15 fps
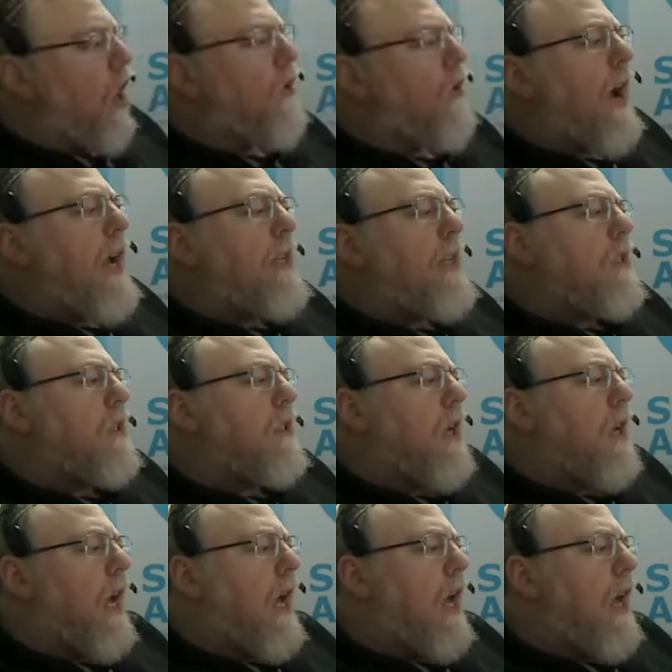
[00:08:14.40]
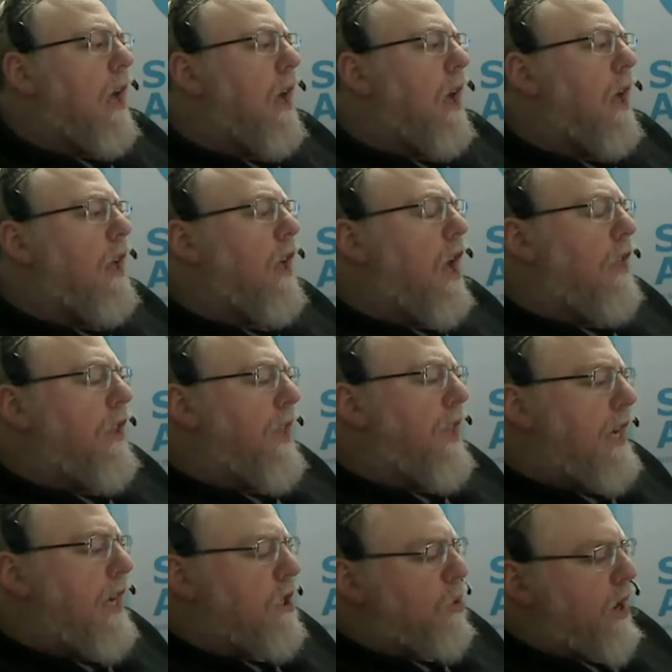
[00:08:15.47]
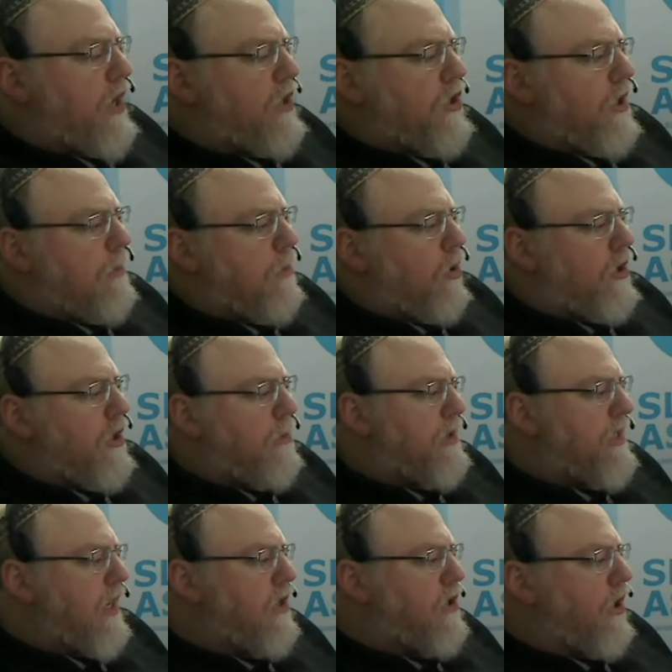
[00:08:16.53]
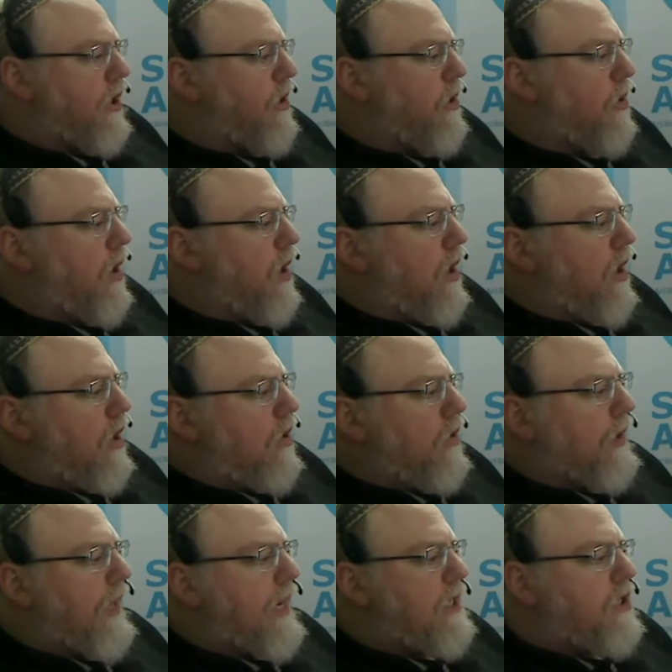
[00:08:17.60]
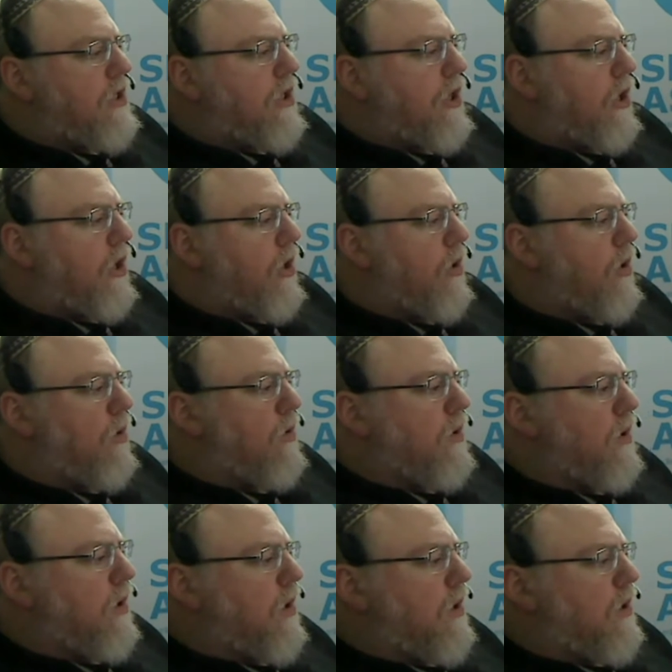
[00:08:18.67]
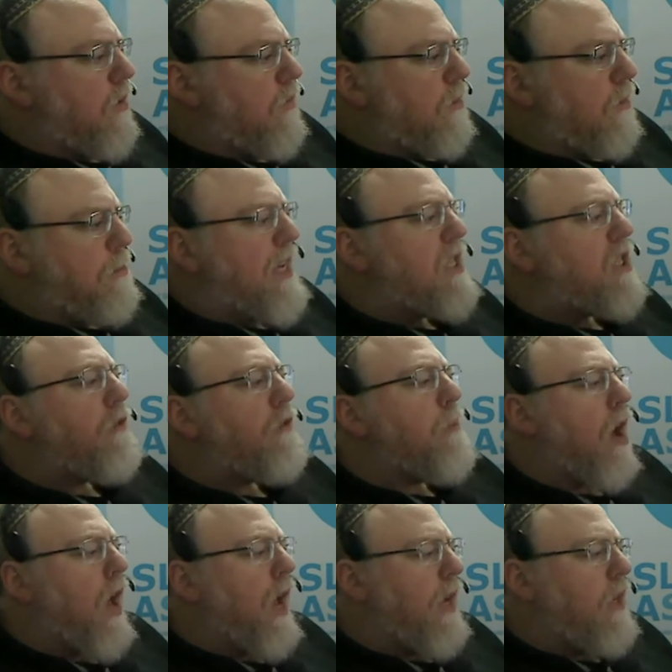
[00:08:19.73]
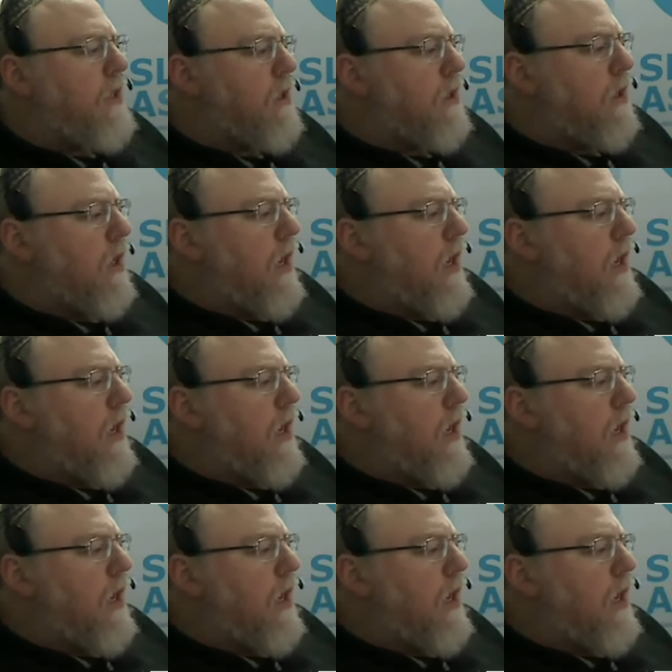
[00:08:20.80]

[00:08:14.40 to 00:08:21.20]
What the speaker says: All right. The next question I'm going to present to you relates to peace of mind.